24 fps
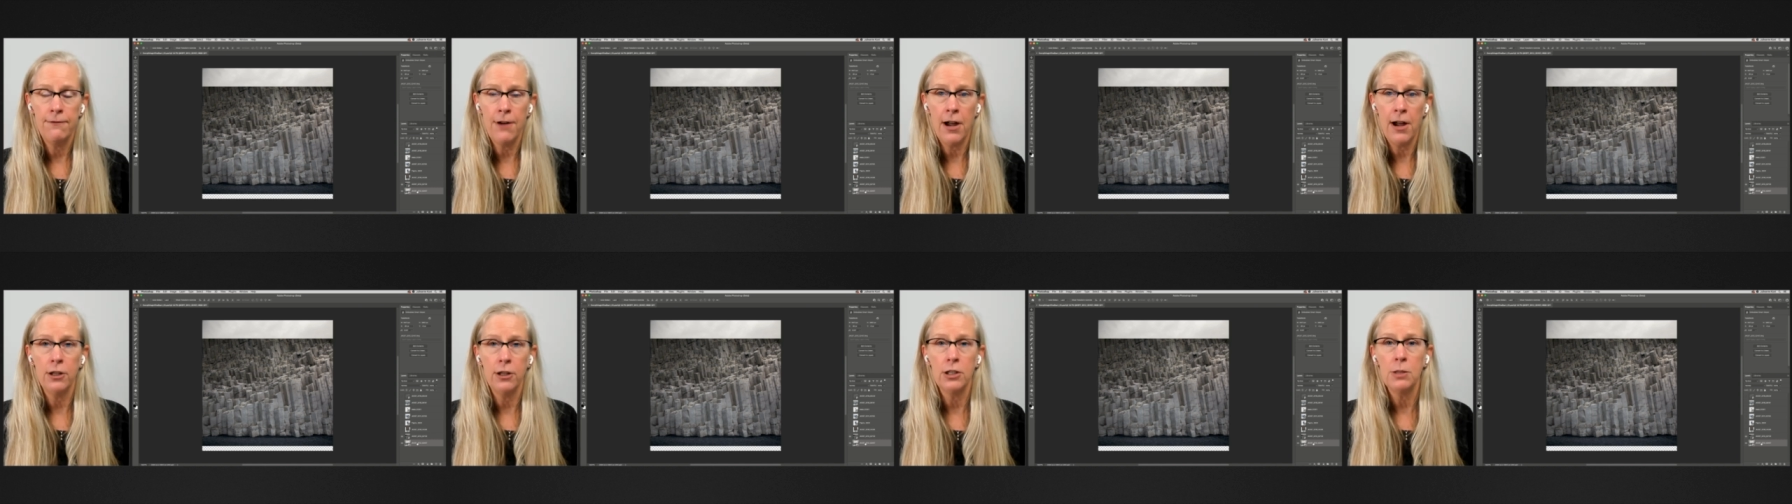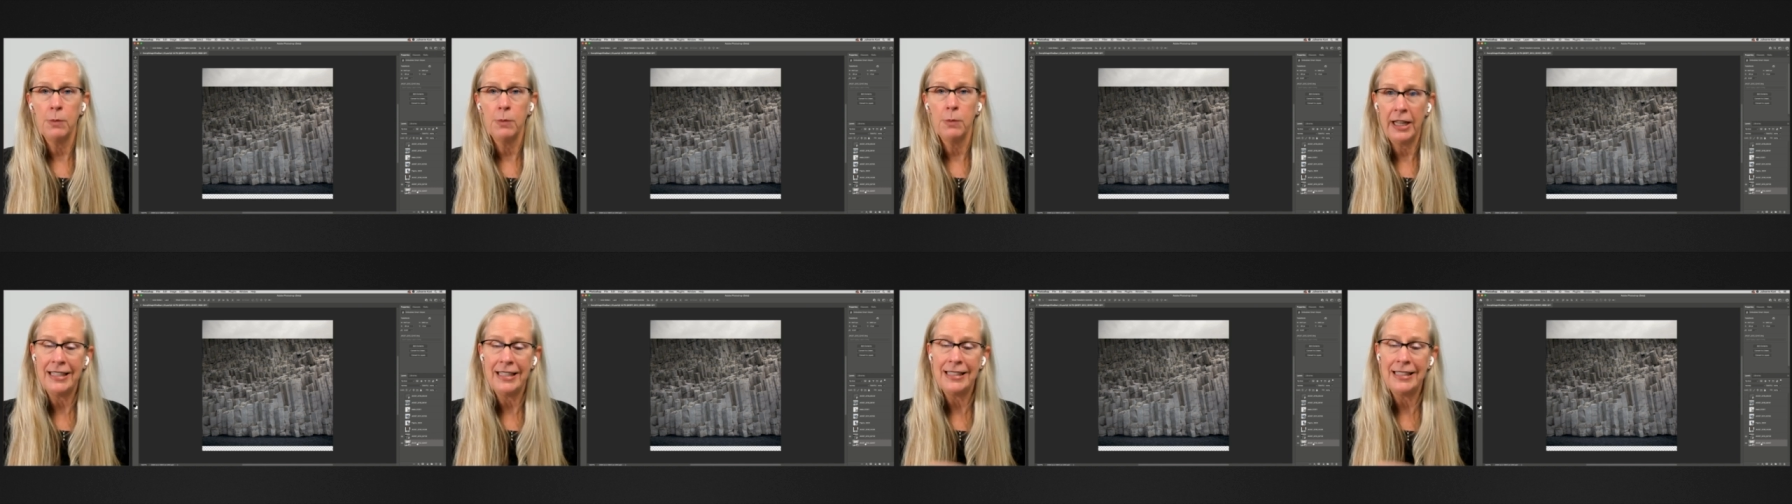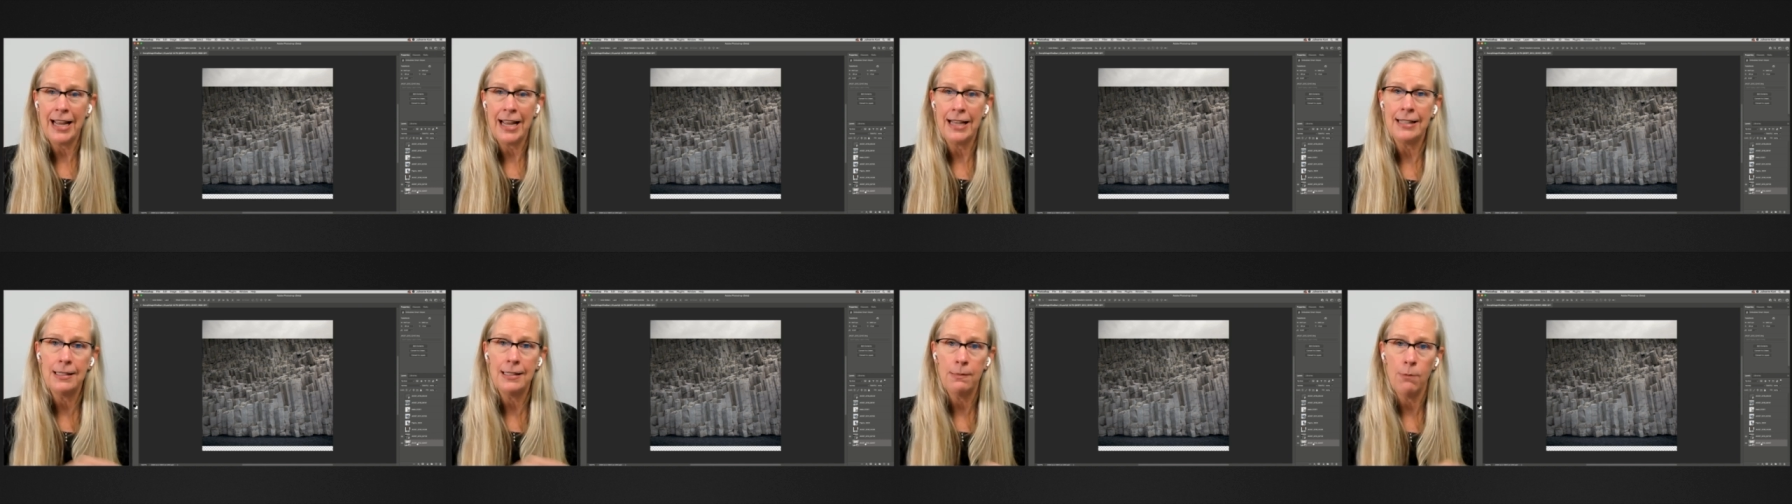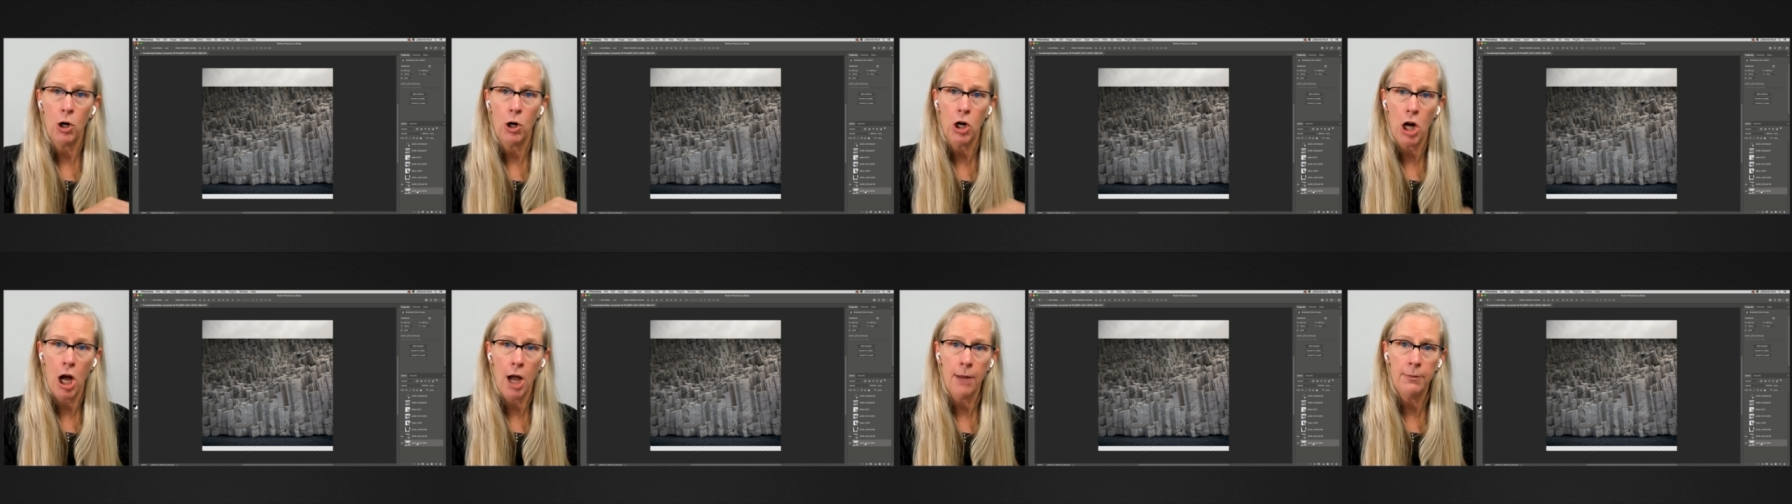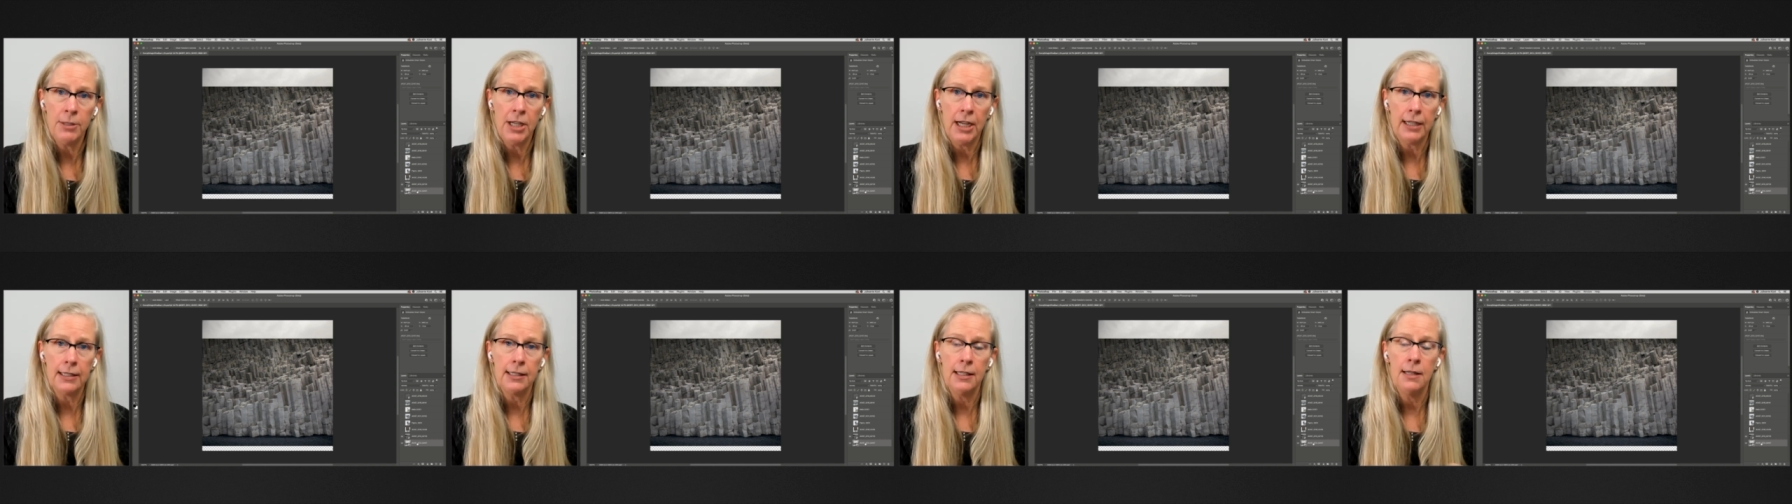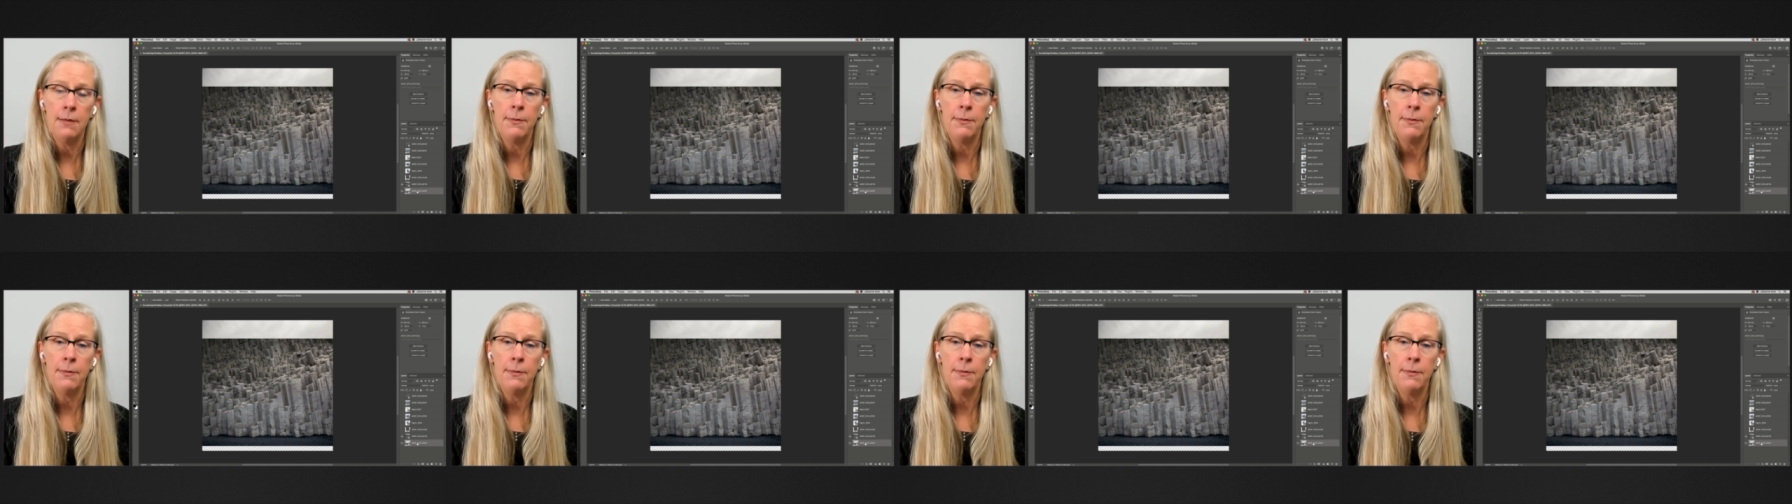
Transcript: files placed as smart objects,